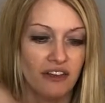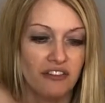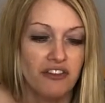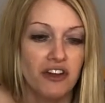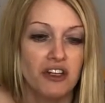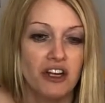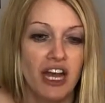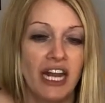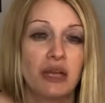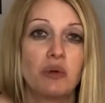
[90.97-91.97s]
For
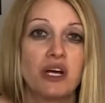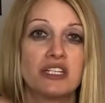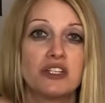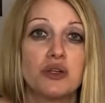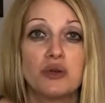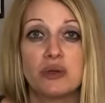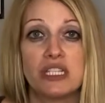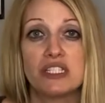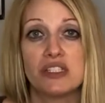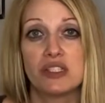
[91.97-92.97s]
anyone who
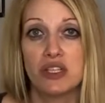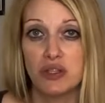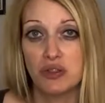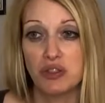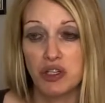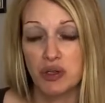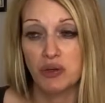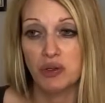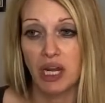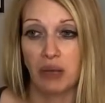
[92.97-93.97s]
is
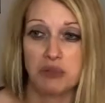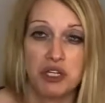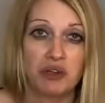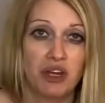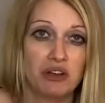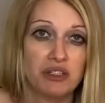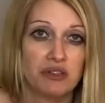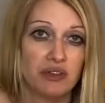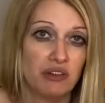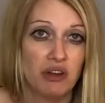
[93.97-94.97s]
new, and I'm sure there
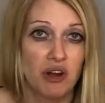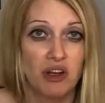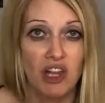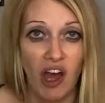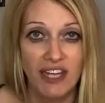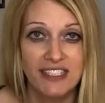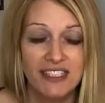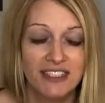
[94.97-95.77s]
are a lot,